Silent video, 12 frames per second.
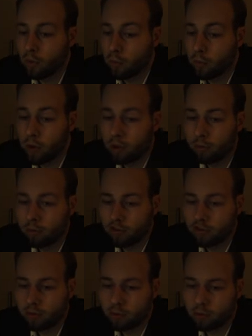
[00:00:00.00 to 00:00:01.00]
while I was
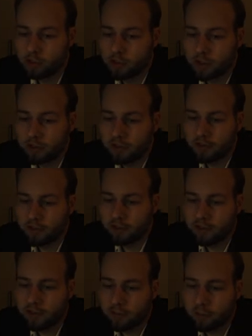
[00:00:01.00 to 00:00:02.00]
still watching their
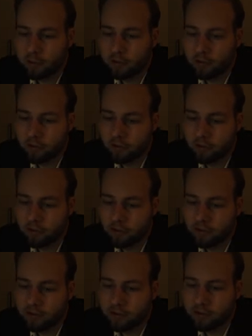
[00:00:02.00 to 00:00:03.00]
sluggish motions in the
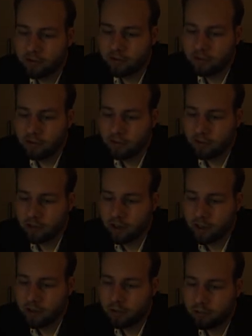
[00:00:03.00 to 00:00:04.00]
sunlight
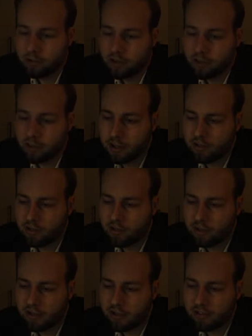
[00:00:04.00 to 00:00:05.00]
and noting each
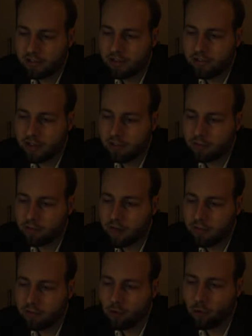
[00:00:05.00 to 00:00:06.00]
strange detail of
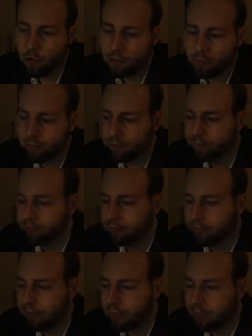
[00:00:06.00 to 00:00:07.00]
their form.
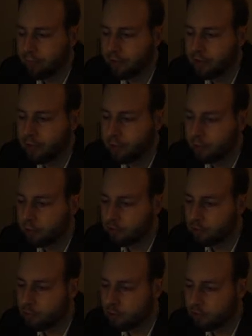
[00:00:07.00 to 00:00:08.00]
The curate
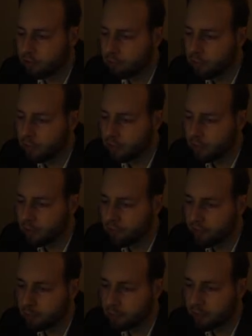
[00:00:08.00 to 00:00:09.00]
reminded me of
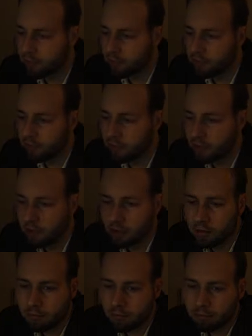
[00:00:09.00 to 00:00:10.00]
his presence
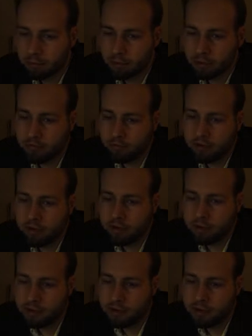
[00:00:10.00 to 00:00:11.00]
by pulling
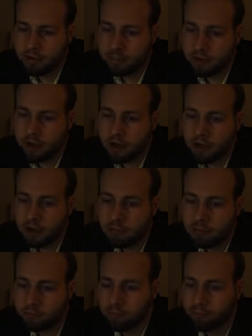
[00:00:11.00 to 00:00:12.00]
violently at my arm.